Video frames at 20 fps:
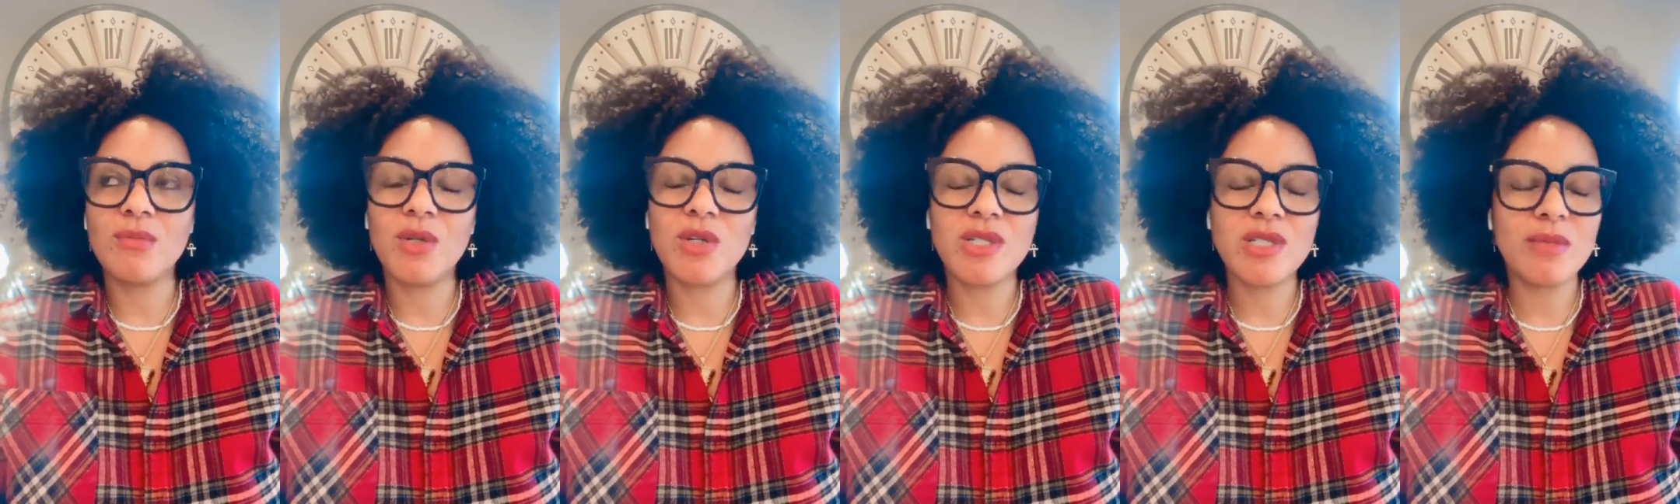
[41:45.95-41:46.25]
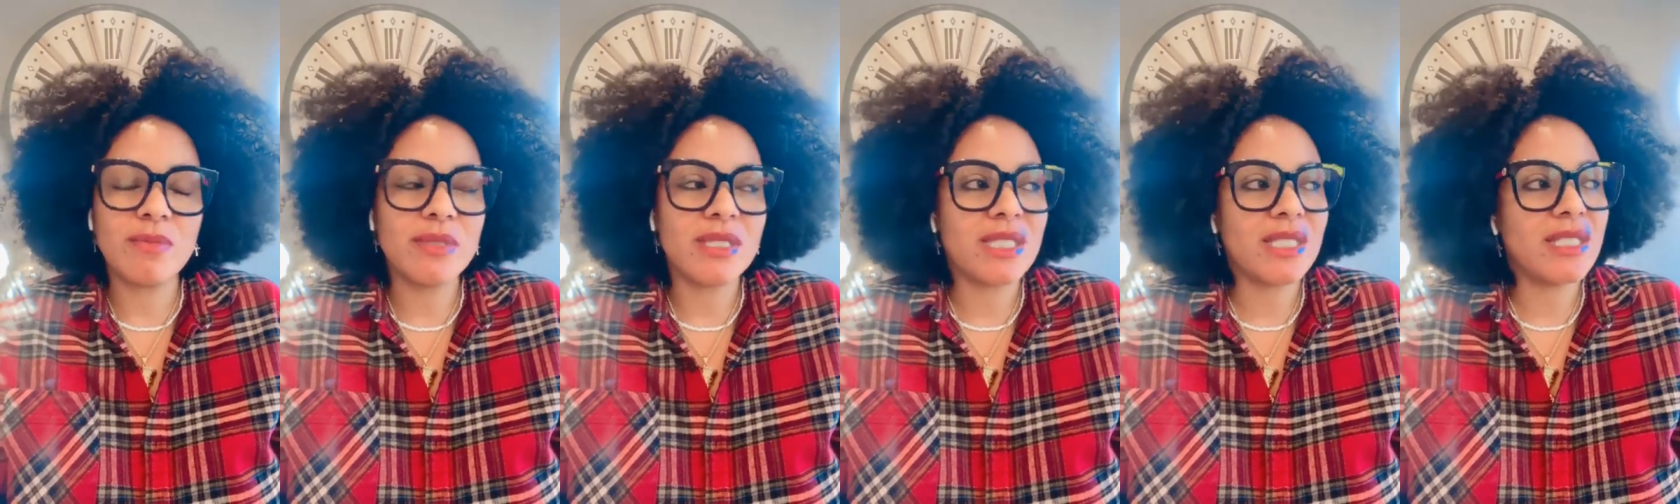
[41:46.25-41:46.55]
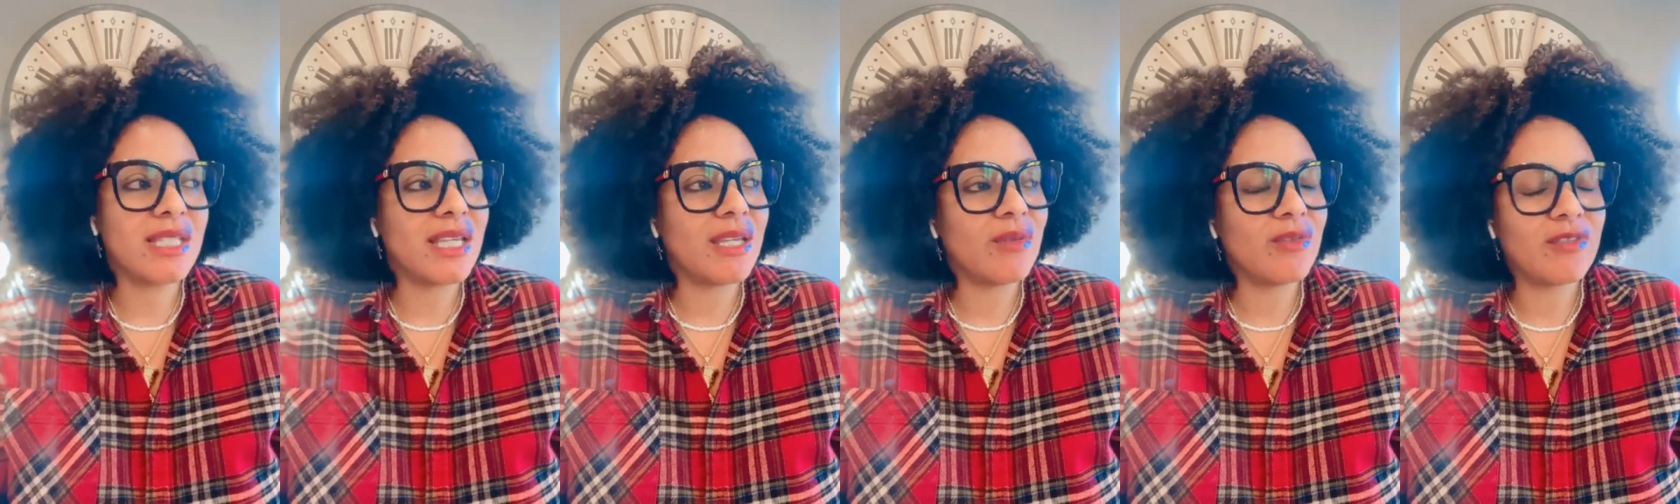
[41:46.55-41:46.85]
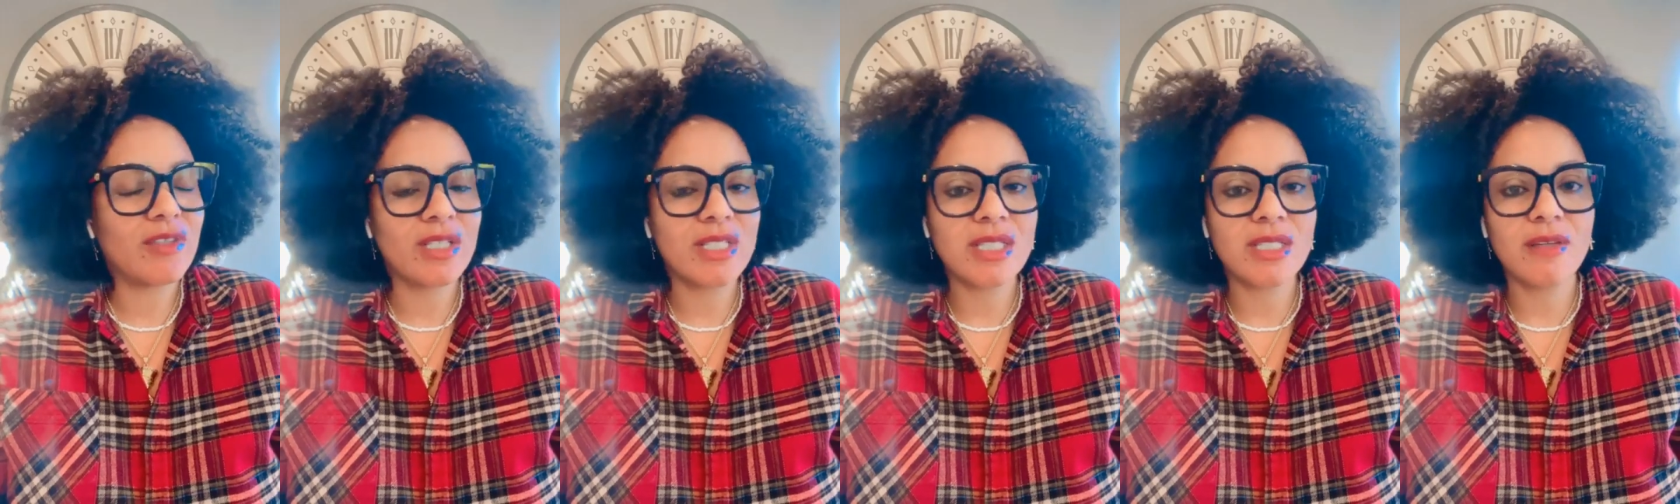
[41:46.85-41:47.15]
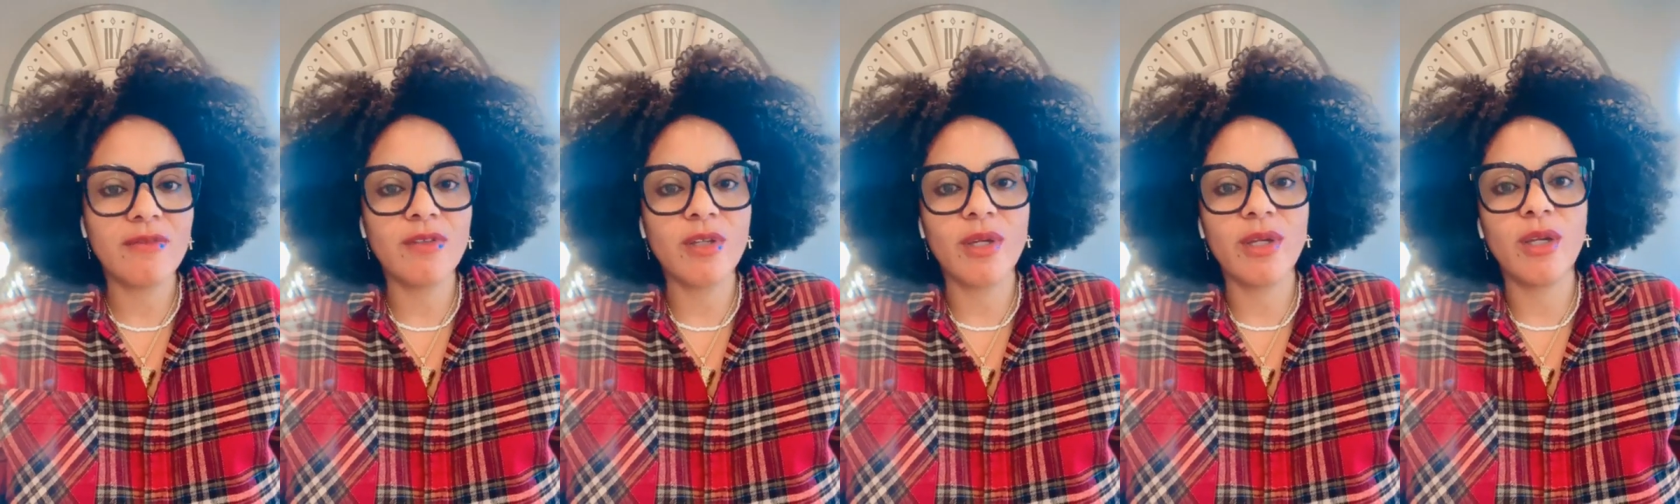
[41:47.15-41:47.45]
tomorrow's a busy day. We've got
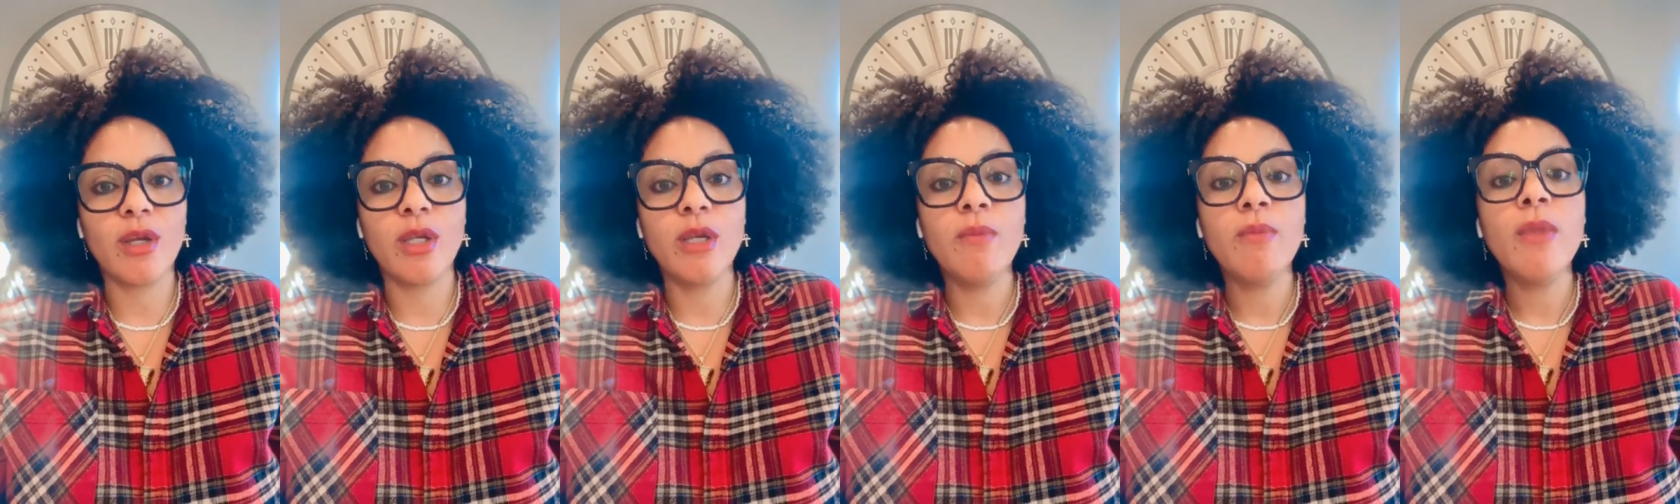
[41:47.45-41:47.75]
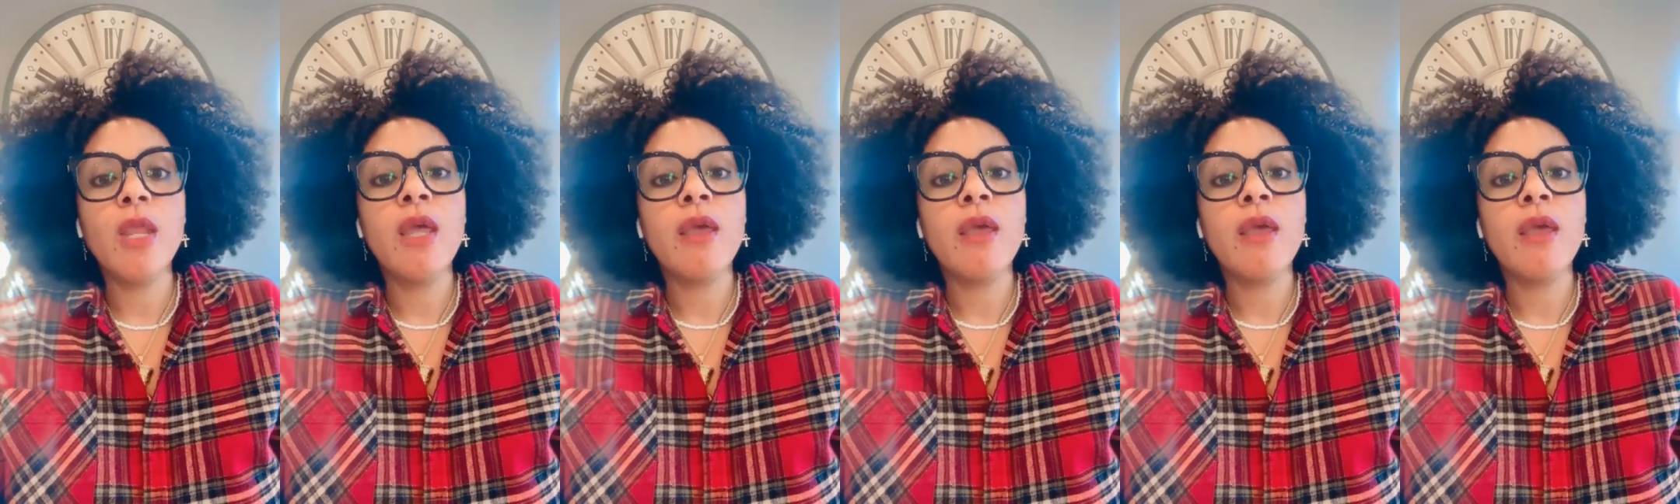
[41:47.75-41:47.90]
stuff going on.